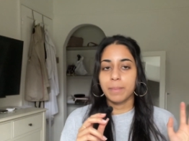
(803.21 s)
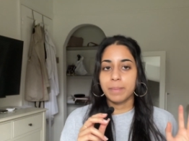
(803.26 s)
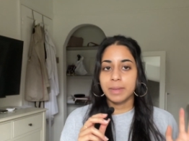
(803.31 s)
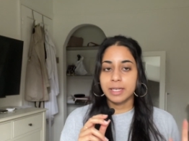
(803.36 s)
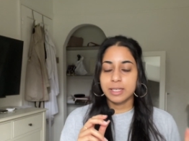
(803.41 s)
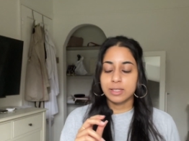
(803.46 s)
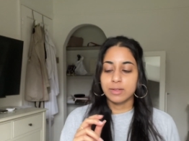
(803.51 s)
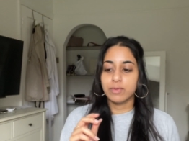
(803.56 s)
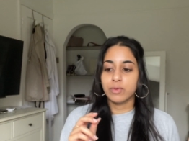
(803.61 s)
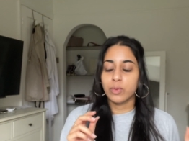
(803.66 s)

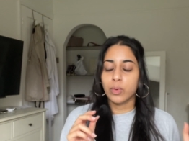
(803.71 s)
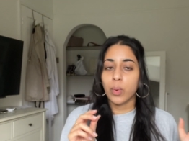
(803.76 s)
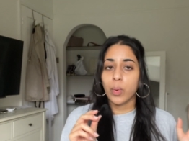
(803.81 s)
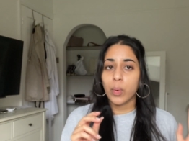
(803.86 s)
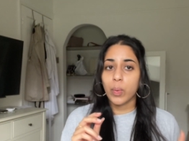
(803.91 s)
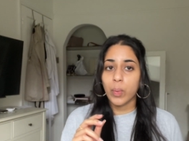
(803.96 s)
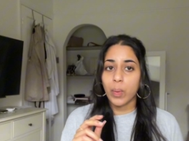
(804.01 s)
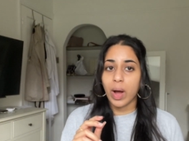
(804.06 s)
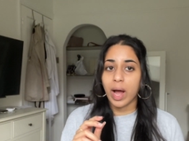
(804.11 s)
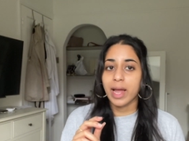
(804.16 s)

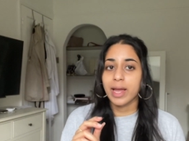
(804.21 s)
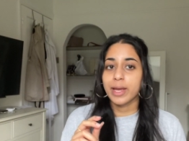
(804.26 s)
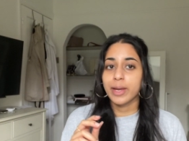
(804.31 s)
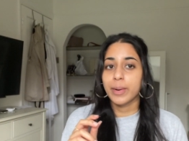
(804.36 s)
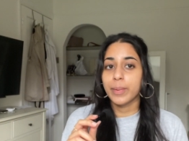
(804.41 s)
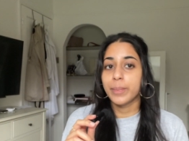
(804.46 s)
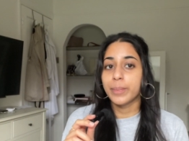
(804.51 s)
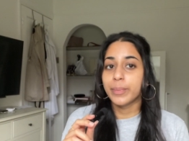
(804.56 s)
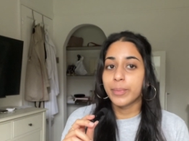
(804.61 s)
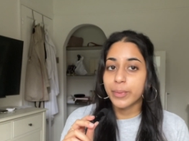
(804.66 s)
peaceful,
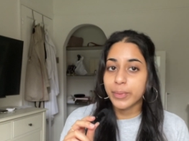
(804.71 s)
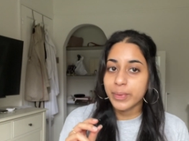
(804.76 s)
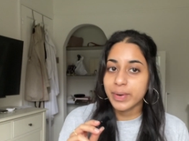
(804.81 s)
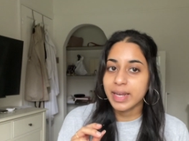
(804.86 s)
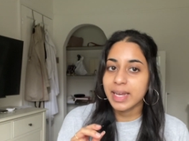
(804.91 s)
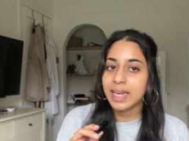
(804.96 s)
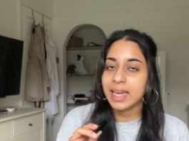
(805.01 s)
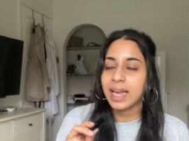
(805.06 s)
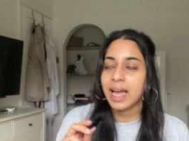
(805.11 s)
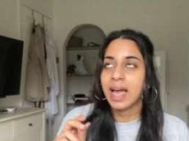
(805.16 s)
quiet
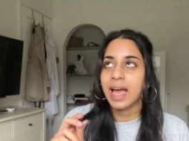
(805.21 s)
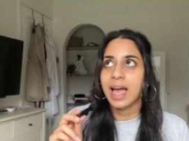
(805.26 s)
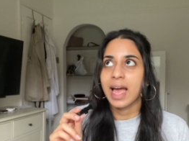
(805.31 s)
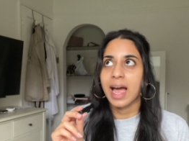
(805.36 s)
morning.